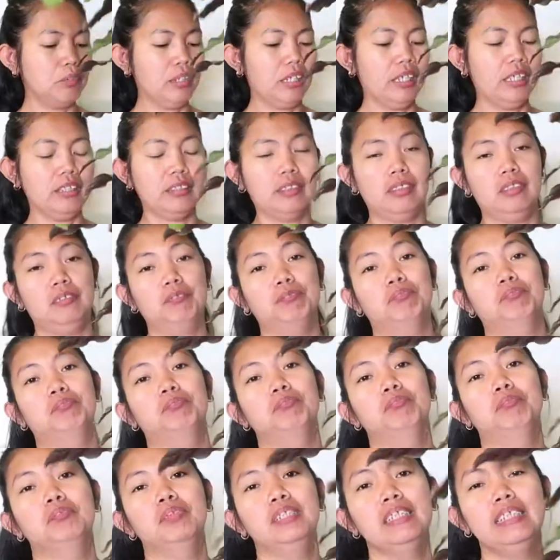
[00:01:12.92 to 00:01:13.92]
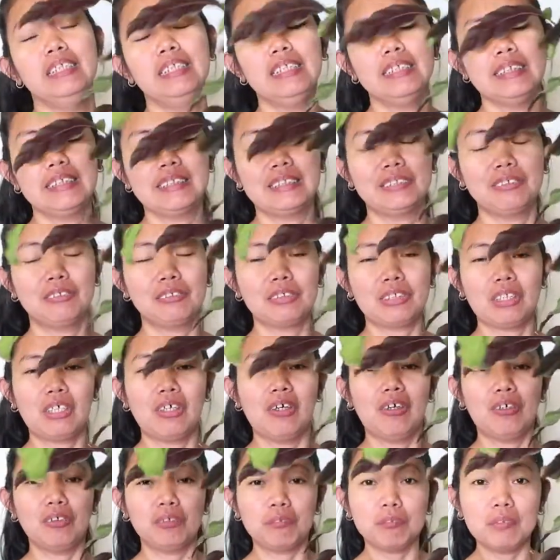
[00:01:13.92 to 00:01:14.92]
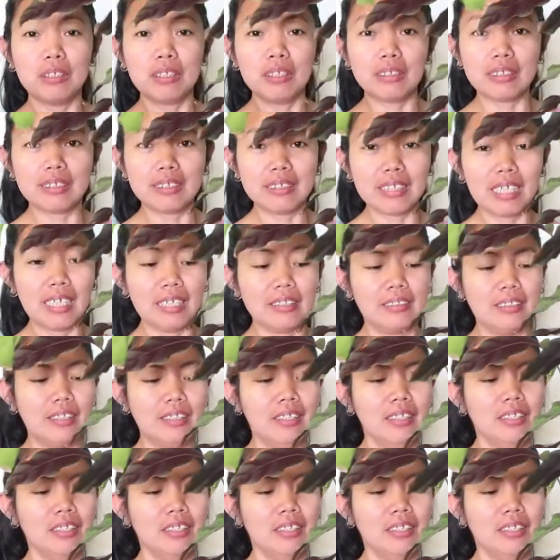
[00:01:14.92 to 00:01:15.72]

but please don't quote me on that.